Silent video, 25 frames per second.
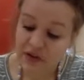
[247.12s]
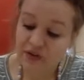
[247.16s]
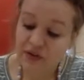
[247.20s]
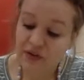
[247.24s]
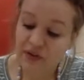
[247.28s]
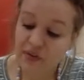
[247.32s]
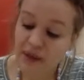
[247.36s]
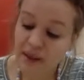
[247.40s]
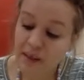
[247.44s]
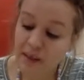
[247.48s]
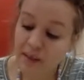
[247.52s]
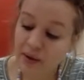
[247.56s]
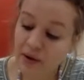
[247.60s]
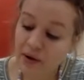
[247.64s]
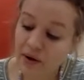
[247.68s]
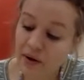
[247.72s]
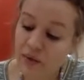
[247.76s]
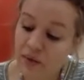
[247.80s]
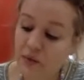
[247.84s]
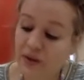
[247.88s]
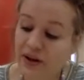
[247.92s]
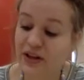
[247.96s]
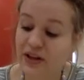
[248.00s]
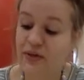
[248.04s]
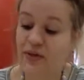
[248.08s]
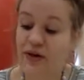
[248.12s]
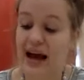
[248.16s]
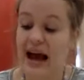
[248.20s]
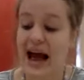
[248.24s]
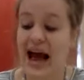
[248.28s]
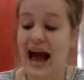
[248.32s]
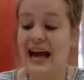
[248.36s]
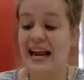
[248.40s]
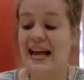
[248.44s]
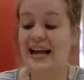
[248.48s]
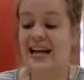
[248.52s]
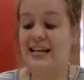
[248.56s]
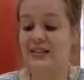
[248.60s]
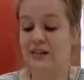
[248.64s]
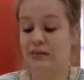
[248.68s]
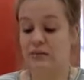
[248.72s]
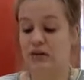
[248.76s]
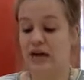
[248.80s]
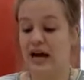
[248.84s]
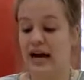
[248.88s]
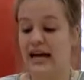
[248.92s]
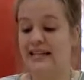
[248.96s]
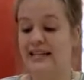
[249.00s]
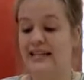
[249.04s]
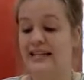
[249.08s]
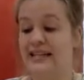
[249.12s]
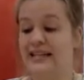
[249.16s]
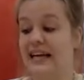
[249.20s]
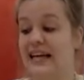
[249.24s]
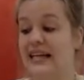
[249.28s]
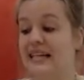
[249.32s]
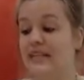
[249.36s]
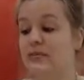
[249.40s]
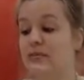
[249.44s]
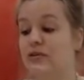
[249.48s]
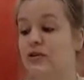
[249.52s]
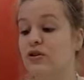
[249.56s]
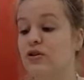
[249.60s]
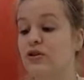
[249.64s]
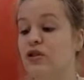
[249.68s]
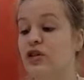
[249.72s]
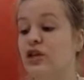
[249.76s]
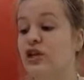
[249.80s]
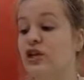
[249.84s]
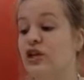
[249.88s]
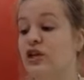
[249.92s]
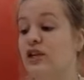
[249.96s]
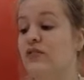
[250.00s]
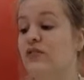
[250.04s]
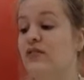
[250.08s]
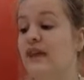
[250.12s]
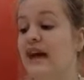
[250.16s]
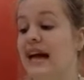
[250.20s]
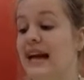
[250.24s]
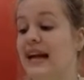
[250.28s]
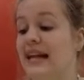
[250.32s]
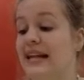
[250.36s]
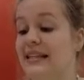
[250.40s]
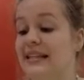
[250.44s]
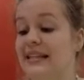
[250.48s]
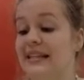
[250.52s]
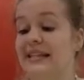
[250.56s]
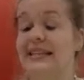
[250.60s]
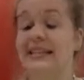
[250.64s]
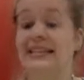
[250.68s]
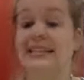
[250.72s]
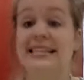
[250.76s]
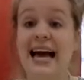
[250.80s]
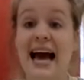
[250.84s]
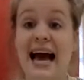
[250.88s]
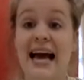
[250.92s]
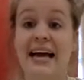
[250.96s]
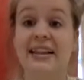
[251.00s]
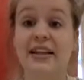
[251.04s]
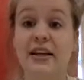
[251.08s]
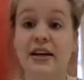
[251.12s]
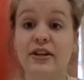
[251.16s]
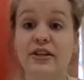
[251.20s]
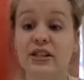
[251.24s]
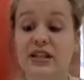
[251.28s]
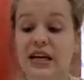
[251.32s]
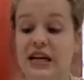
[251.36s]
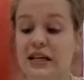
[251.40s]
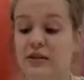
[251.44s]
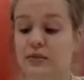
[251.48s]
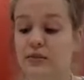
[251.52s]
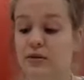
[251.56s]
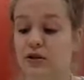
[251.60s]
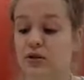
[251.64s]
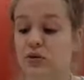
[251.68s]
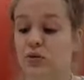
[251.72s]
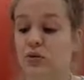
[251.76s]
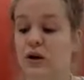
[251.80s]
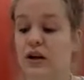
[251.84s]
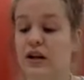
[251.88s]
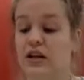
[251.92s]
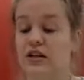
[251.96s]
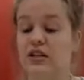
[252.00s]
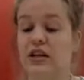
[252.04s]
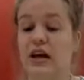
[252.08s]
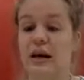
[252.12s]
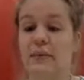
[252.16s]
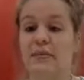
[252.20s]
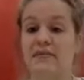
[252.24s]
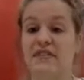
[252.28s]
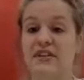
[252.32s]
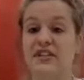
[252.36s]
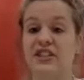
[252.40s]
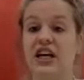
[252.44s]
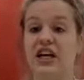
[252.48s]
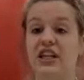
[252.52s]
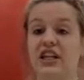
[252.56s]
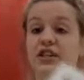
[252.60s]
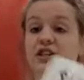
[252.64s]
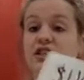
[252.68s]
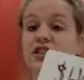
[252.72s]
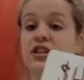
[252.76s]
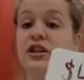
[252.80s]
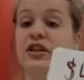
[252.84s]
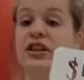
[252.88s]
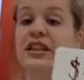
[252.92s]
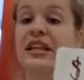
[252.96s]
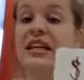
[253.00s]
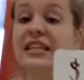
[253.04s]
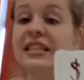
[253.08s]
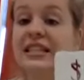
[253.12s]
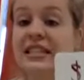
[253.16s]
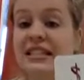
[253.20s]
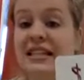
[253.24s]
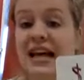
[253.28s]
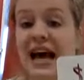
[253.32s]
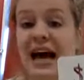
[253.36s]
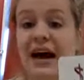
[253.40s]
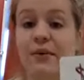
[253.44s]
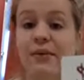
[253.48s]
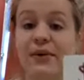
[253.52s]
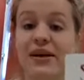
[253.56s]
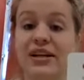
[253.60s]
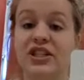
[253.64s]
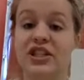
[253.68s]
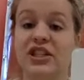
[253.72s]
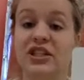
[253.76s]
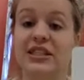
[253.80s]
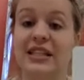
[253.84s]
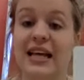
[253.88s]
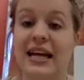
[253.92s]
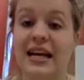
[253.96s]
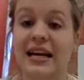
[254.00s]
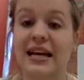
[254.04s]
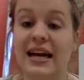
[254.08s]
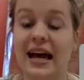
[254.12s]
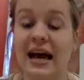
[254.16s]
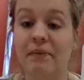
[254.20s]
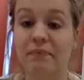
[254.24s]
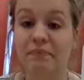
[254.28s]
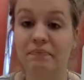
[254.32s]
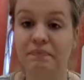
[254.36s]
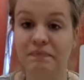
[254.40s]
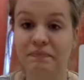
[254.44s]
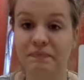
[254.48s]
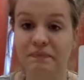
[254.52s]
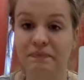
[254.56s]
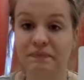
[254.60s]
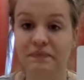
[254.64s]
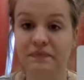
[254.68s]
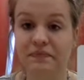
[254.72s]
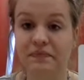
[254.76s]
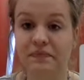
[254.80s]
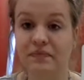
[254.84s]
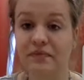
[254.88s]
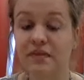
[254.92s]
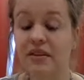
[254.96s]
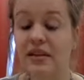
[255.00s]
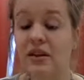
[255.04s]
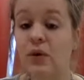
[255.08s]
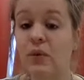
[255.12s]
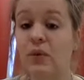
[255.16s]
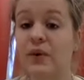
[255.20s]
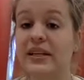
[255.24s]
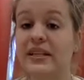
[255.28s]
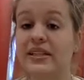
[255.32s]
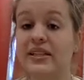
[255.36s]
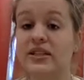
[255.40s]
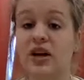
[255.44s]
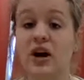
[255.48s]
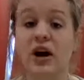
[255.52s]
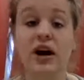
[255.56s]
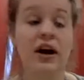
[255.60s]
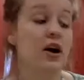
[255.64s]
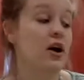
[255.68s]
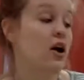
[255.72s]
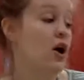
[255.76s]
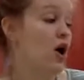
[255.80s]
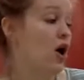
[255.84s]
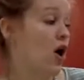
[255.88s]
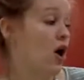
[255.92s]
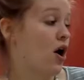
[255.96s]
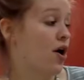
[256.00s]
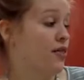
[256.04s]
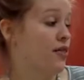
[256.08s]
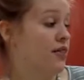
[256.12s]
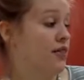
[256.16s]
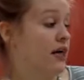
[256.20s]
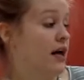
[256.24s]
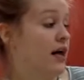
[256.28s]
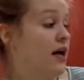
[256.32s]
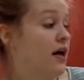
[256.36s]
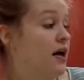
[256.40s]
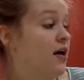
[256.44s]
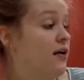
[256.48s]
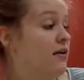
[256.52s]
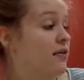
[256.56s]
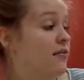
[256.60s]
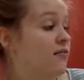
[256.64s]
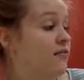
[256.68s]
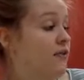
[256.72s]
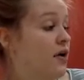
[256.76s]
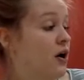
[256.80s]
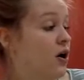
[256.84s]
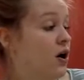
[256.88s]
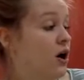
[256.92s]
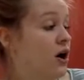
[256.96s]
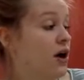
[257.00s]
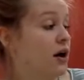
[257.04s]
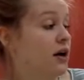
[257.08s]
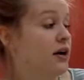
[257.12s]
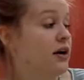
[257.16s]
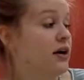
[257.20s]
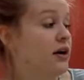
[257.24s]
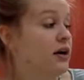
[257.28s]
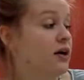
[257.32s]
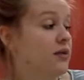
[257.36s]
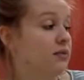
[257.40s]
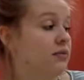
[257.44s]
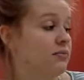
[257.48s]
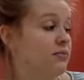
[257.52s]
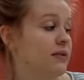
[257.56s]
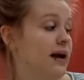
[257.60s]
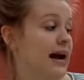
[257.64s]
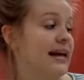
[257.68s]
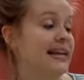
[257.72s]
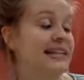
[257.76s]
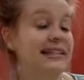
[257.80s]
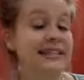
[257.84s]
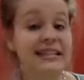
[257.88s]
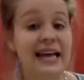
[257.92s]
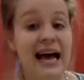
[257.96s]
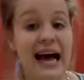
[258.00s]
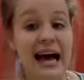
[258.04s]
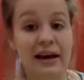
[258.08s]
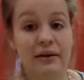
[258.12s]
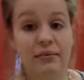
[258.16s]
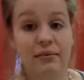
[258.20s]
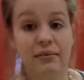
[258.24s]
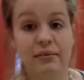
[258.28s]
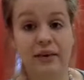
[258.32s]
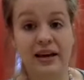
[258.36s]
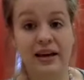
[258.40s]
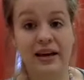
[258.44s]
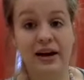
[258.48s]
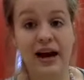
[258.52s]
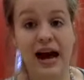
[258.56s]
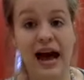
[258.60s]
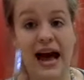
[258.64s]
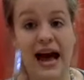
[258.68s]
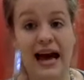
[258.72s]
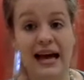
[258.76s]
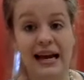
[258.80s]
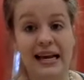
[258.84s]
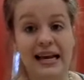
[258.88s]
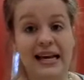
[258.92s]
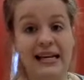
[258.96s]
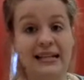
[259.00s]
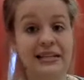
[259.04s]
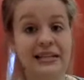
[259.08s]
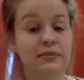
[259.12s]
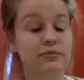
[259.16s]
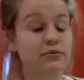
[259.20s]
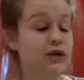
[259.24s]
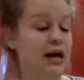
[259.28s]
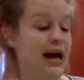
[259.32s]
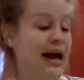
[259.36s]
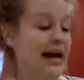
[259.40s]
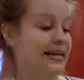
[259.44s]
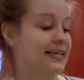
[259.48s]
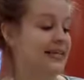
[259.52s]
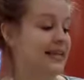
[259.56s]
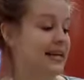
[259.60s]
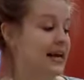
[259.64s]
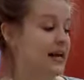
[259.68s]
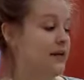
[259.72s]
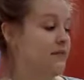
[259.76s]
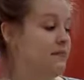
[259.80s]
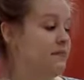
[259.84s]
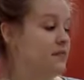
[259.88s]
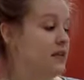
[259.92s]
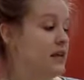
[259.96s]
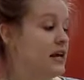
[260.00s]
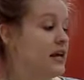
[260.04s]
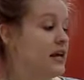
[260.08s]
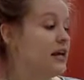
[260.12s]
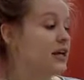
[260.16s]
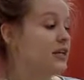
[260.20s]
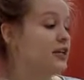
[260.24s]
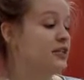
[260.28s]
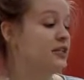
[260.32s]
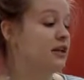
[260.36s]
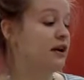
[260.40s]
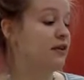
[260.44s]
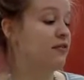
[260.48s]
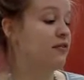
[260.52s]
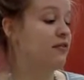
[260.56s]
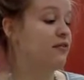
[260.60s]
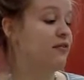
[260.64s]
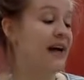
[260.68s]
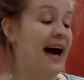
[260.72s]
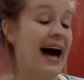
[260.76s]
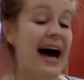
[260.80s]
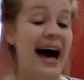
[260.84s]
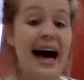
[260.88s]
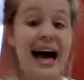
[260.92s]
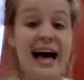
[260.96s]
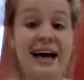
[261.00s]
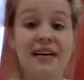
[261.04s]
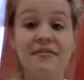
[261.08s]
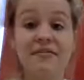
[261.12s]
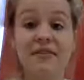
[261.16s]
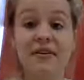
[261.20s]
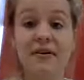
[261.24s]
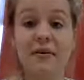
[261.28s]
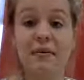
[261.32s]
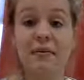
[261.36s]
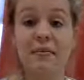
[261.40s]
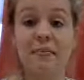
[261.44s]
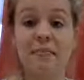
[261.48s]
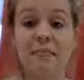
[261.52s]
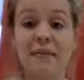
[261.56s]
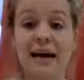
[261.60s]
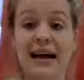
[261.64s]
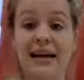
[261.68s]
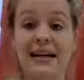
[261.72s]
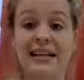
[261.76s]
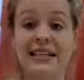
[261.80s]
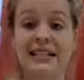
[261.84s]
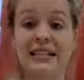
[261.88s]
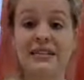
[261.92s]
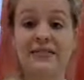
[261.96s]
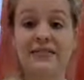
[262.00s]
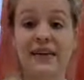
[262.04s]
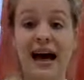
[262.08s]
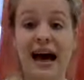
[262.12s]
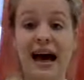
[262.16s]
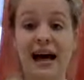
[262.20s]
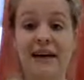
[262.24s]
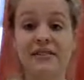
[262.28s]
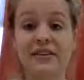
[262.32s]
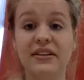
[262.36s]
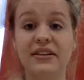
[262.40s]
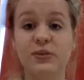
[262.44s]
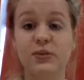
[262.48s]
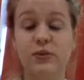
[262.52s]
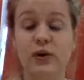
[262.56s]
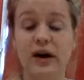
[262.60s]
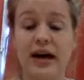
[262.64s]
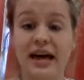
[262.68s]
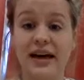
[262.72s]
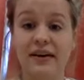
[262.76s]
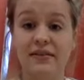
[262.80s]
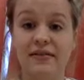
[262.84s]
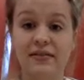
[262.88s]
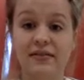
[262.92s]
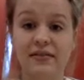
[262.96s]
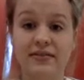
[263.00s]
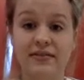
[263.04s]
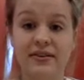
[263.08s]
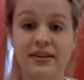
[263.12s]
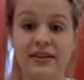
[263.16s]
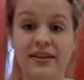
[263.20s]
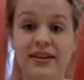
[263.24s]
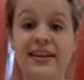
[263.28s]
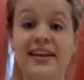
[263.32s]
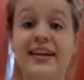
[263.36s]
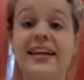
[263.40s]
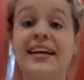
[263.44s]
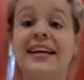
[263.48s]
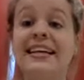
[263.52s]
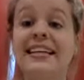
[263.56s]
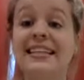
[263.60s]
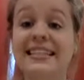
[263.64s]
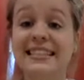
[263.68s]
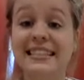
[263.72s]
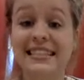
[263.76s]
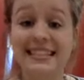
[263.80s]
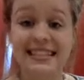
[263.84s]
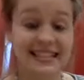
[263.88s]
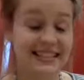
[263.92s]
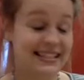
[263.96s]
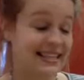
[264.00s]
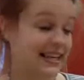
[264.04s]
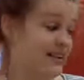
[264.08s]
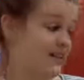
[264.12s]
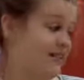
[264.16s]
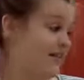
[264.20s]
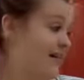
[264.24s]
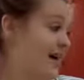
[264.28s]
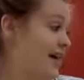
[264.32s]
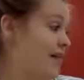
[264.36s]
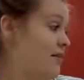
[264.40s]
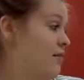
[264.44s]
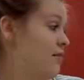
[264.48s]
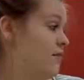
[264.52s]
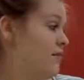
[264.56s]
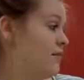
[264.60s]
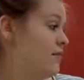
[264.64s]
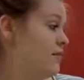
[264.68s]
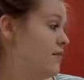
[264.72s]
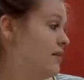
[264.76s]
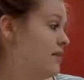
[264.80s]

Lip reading: Remember, when you are adding and subtracting decimals, you've got to stack those decimals one on top of each other. So this is how we should set it up. We start on the far right side when we are adding and subtracting. So 5 minus 5 is what? 0.